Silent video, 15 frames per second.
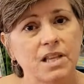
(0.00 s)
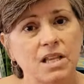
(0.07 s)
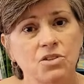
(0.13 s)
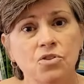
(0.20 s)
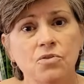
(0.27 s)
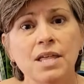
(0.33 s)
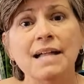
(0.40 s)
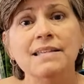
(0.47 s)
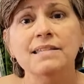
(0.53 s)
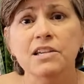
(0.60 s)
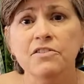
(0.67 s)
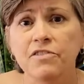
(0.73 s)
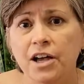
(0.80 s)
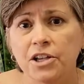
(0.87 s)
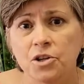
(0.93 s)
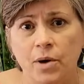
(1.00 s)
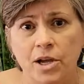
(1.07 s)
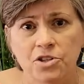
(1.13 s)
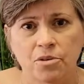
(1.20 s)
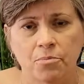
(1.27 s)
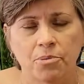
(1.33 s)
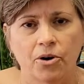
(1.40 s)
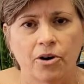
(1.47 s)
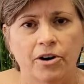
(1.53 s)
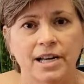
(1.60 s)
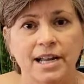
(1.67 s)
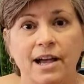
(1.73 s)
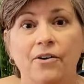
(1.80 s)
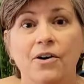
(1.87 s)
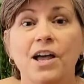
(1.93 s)
So that's the evaluation part.
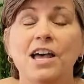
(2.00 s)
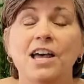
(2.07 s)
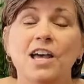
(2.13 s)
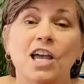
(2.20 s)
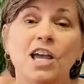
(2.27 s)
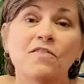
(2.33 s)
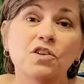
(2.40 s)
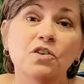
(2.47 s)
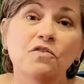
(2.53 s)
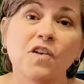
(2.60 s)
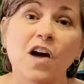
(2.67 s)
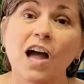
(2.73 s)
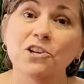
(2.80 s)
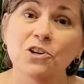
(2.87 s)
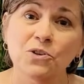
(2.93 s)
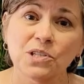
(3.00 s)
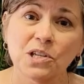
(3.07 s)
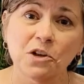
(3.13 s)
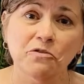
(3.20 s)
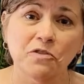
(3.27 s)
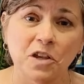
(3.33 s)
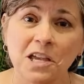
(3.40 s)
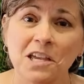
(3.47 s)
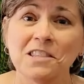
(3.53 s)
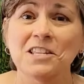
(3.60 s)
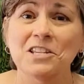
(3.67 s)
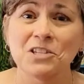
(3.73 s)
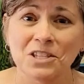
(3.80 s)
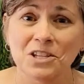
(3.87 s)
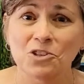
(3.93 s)
Now, if you find yourself in
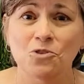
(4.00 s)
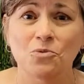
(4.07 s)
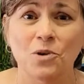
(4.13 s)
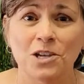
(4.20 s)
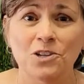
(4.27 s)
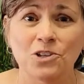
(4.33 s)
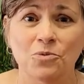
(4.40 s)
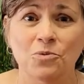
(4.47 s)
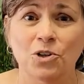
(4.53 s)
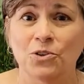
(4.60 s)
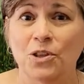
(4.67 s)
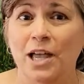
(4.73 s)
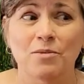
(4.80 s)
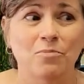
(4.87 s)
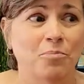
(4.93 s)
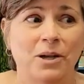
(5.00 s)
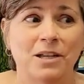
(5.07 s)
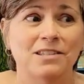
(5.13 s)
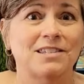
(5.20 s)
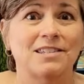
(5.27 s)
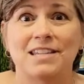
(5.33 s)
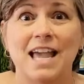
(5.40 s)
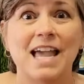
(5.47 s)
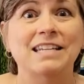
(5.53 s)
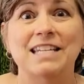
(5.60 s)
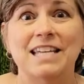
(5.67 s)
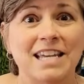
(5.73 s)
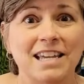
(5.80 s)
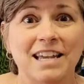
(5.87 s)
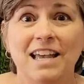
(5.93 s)
this situation where you're like, but
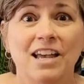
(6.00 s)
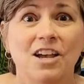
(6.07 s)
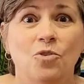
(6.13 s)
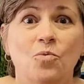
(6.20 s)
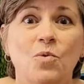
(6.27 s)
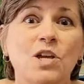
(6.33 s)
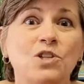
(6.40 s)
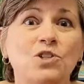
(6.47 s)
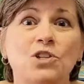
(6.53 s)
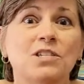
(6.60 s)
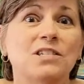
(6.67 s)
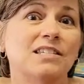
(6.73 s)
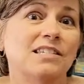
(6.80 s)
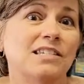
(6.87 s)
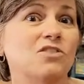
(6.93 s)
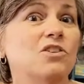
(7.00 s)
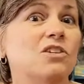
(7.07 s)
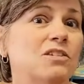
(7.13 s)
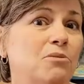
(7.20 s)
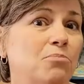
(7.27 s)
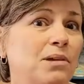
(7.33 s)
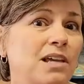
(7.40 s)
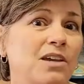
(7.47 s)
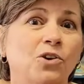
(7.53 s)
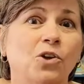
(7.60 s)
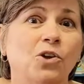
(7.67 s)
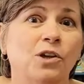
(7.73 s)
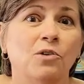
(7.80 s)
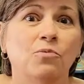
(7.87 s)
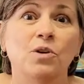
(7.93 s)
Sandy, we just did this
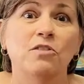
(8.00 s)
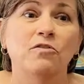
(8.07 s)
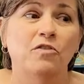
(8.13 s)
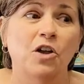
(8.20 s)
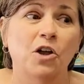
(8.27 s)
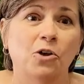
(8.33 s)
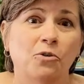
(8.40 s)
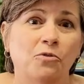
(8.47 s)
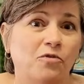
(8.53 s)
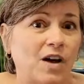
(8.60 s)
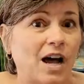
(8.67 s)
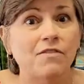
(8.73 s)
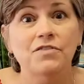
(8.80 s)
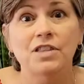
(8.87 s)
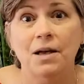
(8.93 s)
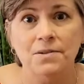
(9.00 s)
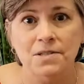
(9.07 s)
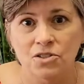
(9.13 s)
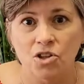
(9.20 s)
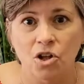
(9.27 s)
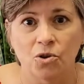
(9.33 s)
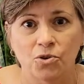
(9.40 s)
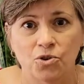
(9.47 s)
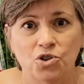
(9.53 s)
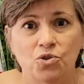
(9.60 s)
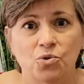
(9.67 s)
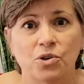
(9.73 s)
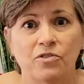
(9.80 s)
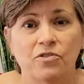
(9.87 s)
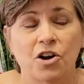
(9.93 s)
appeal and we fell $5,000
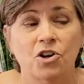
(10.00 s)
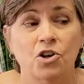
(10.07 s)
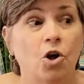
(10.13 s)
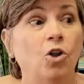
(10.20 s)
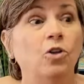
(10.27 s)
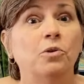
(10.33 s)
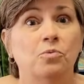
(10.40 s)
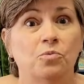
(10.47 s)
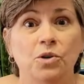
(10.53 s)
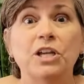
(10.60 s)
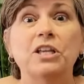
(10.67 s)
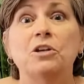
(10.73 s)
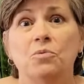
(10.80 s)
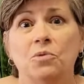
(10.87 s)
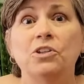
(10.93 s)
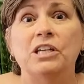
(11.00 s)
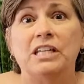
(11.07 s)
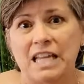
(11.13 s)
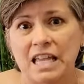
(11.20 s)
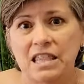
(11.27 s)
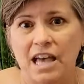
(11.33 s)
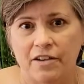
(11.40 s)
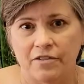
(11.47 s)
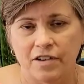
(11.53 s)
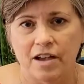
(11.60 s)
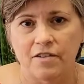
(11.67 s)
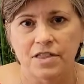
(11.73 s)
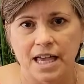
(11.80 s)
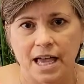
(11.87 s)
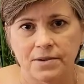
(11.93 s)
short of our goal. We really, really need that
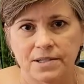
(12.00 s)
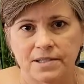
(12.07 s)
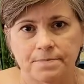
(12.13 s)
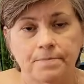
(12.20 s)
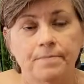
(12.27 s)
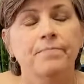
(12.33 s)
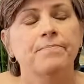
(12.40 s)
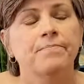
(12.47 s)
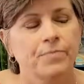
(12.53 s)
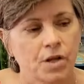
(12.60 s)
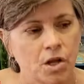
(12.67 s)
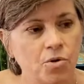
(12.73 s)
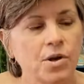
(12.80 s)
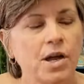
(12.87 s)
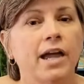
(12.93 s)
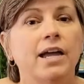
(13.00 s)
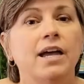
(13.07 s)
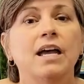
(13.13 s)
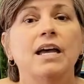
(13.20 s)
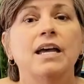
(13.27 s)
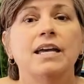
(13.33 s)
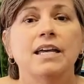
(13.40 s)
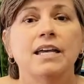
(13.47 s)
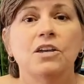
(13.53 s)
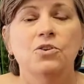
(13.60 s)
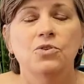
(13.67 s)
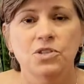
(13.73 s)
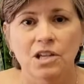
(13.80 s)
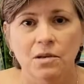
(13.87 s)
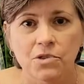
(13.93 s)
$5,000. Okay,
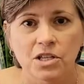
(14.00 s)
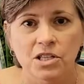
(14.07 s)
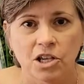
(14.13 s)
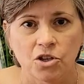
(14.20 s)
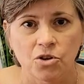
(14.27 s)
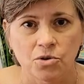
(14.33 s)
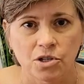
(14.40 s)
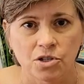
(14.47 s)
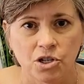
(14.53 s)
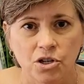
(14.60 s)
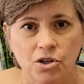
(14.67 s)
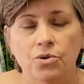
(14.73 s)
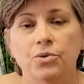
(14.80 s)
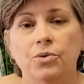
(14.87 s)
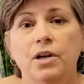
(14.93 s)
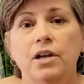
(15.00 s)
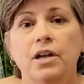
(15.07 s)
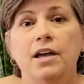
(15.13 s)
here's something that you can do.